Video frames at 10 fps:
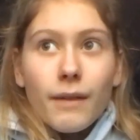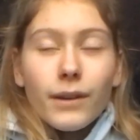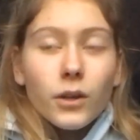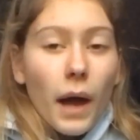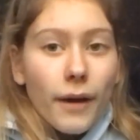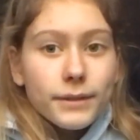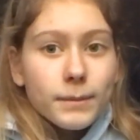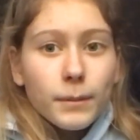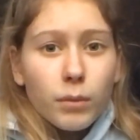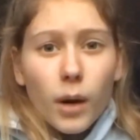They don't have
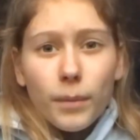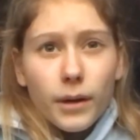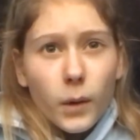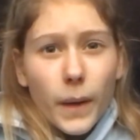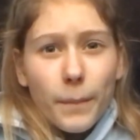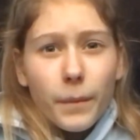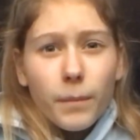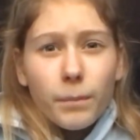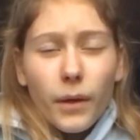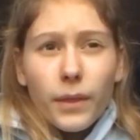to be proper
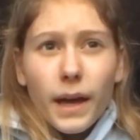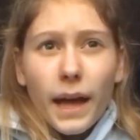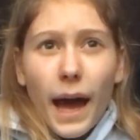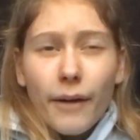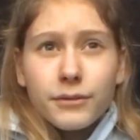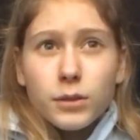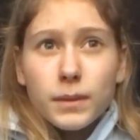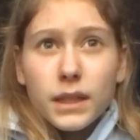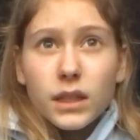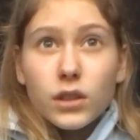equipment, but they have to
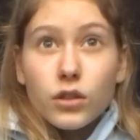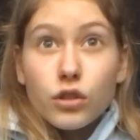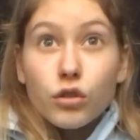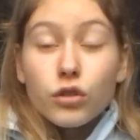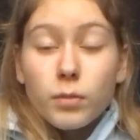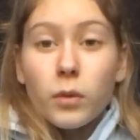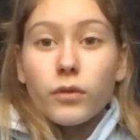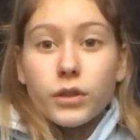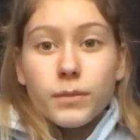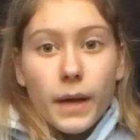be suitable
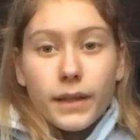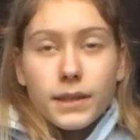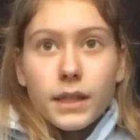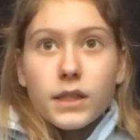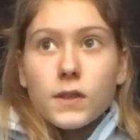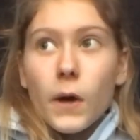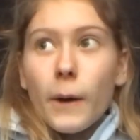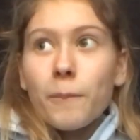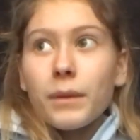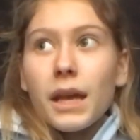for gymnastics. So
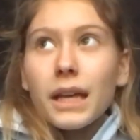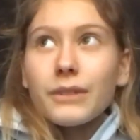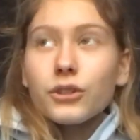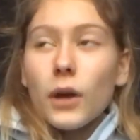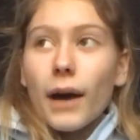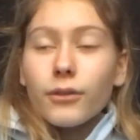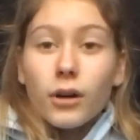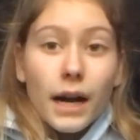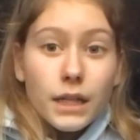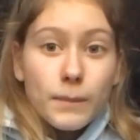if you don't have a
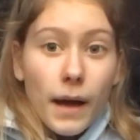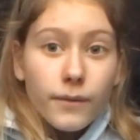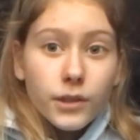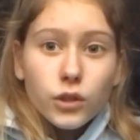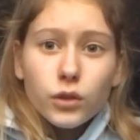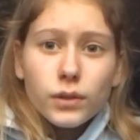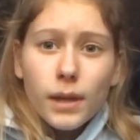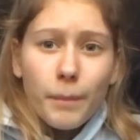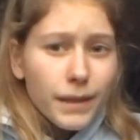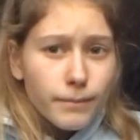crash mat, then
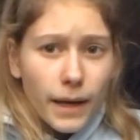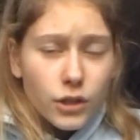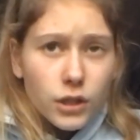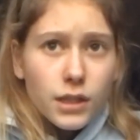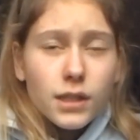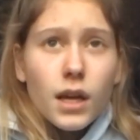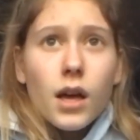use a bed mattress.